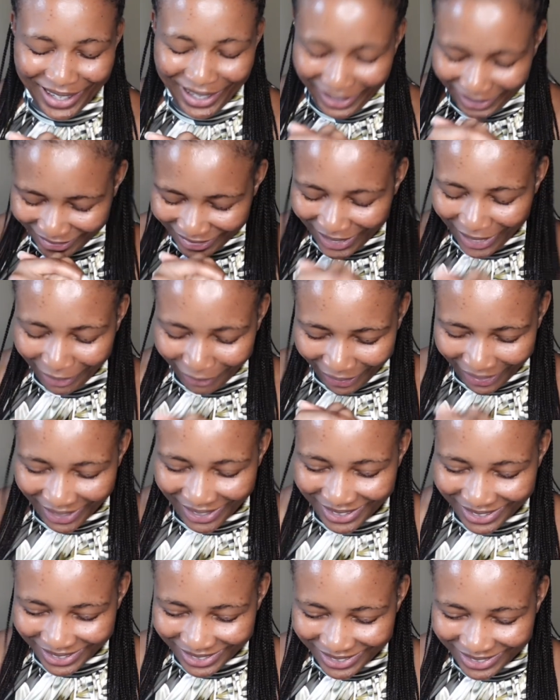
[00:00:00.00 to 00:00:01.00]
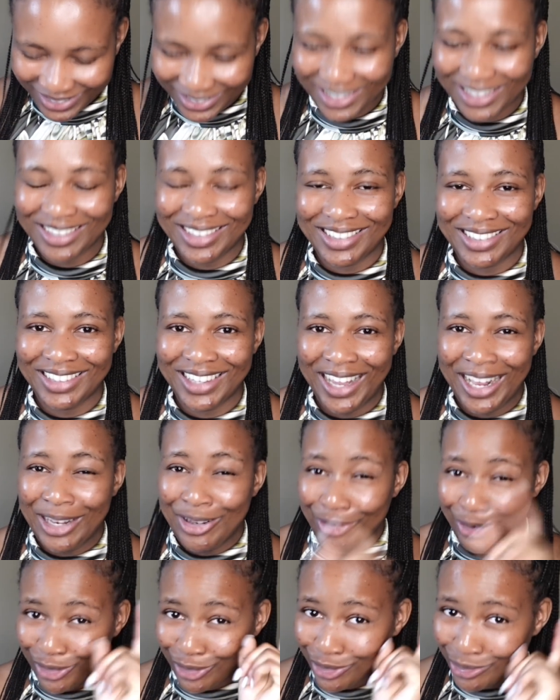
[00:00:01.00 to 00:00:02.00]
thorough search and
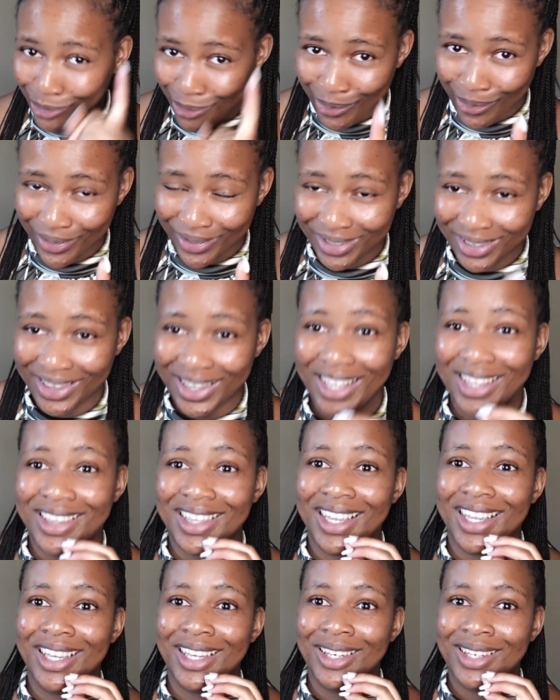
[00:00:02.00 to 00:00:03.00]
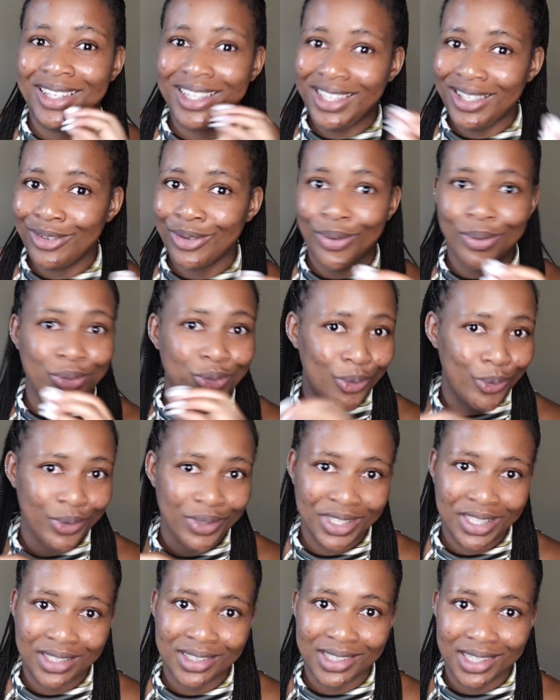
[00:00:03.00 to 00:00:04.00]
you're sure that they need or
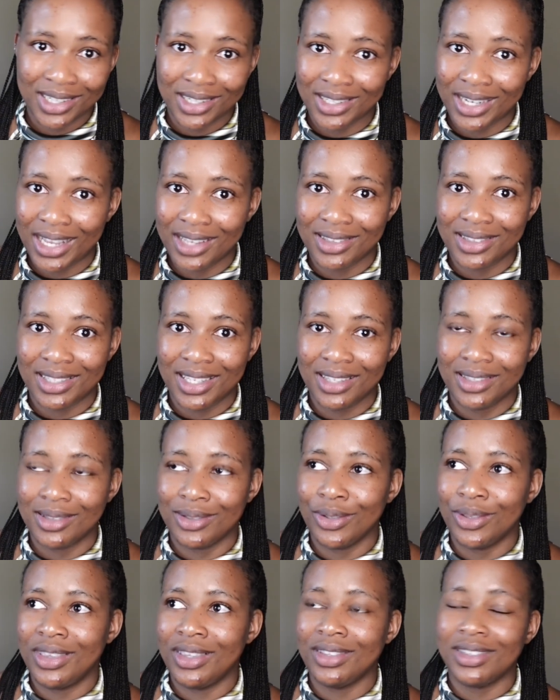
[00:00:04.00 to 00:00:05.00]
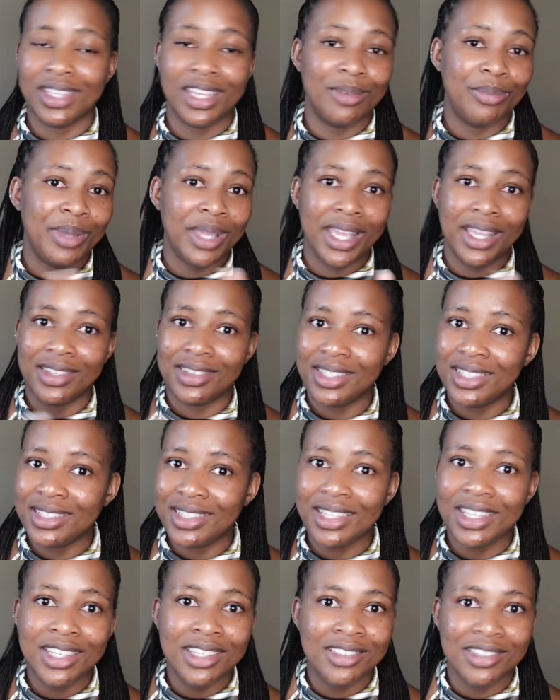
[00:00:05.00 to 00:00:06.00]
don't need standardized tests. So this can be ACT,
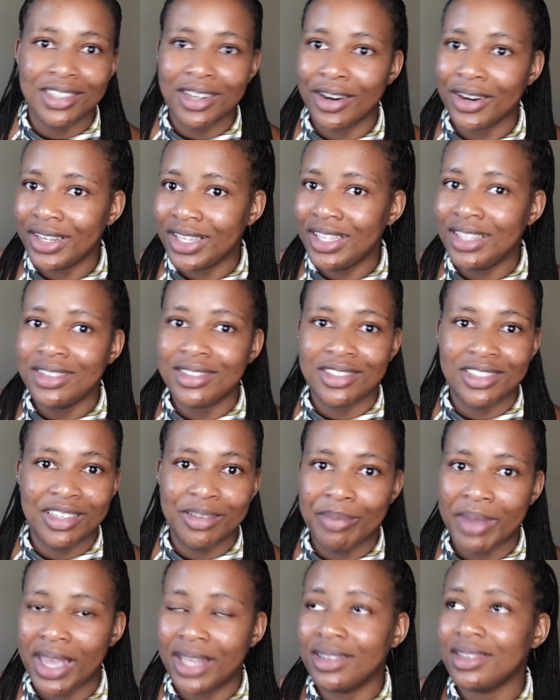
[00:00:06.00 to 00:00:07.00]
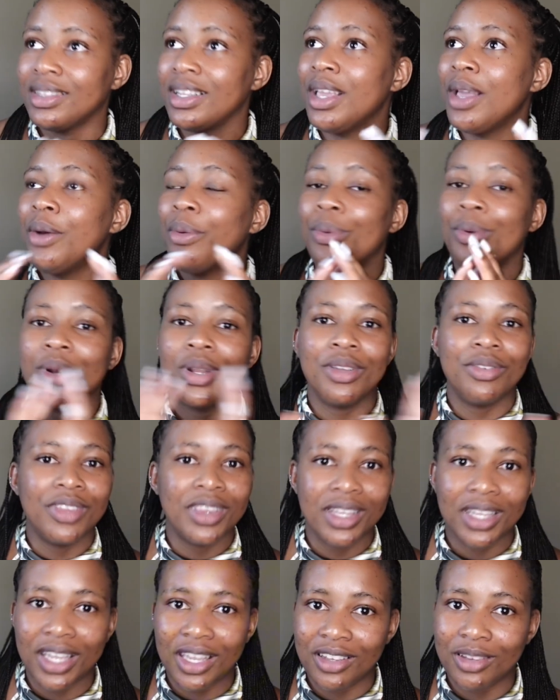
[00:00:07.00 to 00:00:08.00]
GREs, GMATs, whatever
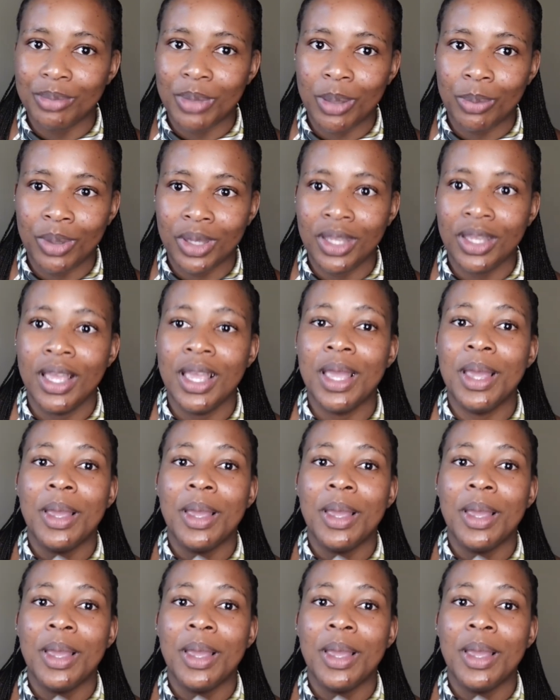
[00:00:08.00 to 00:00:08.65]
the case may be.